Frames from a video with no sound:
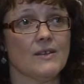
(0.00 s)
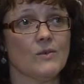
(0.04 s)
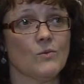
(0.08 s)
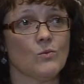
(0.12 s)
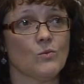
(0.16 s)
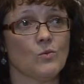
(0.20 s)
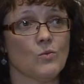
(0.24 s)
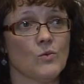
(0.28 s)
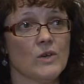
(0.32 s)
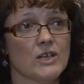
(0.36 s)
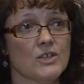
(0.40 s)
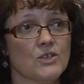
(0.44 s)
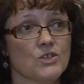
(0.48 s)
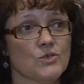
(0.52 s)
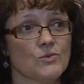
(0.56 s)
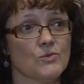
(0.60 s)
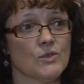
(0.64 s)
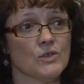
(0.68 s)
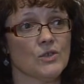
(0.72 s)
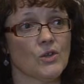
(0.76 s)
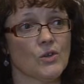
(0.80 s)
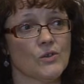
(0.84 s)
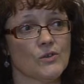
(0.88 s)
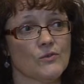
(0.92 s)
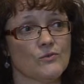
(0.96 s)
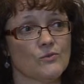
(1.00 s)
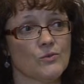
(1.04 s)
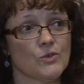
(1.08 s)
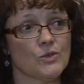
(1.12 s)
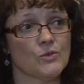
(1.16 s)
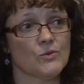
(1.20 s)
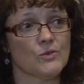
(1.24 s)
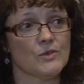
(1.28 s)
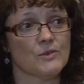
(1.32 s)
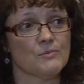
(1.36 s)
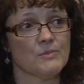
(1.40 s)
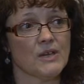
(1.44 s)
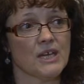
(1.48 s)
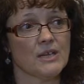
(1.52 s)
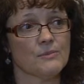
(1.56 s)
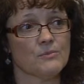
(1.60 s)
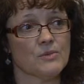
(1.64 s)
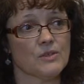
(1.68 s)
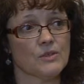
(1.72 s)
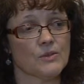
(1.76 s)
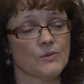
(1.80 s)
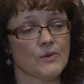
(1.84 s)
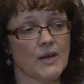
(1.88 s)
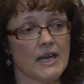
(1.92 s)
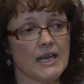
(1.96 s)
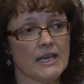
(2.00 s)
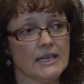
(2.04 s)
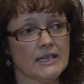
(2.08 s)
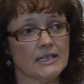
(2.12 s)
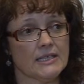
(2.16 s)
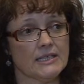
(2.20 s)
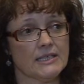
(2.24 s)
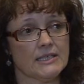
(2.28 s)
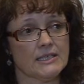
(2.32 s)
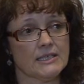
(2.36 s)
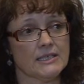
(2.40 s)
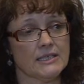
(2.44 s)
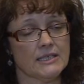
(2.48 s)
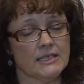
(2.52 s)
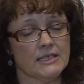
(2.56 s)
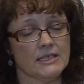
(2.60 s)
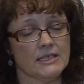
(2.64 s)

We do a lot of work with people around